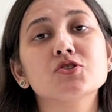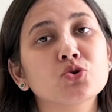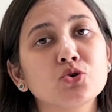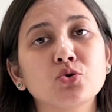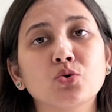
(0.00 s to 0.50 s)

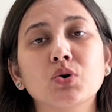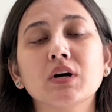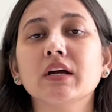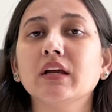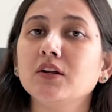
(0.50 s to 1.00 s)
So no,
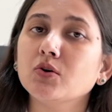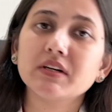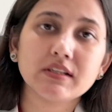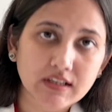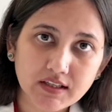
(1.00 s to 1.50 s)
in
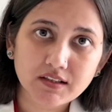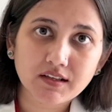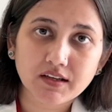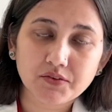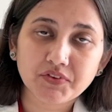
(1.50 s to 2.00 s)
your
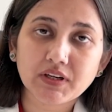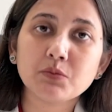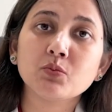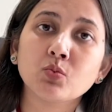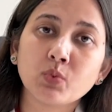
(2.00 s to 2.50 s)
entire
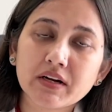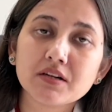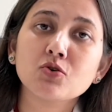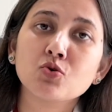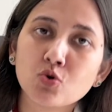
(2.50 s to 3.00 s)
lifetime,
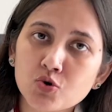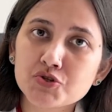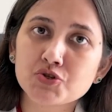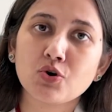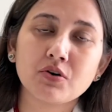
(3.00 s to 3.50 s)
one
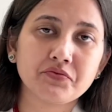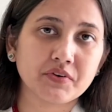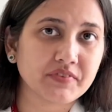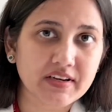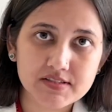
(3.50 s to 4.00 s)
course of
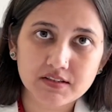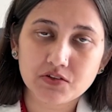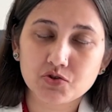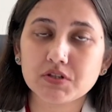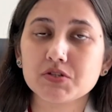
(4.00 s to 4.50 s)

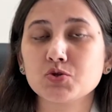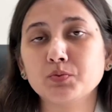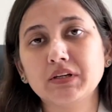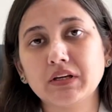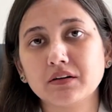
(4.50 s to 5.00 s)
vaccination is
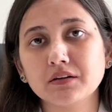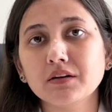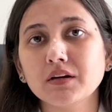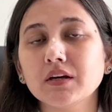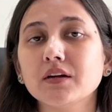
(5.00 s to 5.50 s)
to be
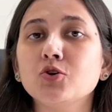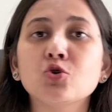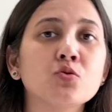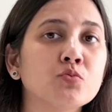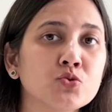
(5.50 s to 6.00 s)
taken.
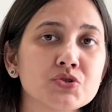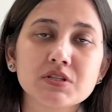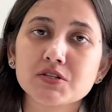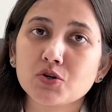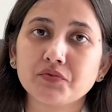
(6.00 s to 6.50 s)
No
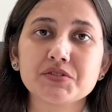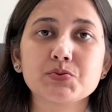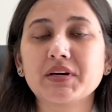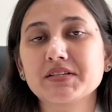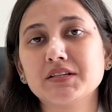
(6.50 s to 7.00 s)
boosters of
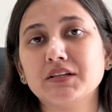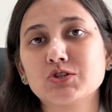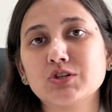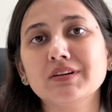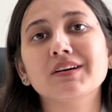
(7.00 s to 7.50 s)
this
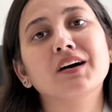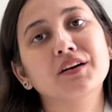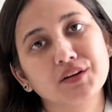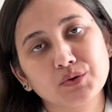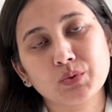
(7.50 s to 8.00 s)
vaccination
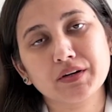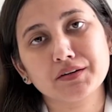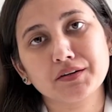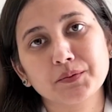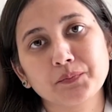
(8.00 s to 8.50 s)
are
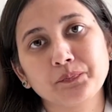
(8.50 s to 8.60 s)
required.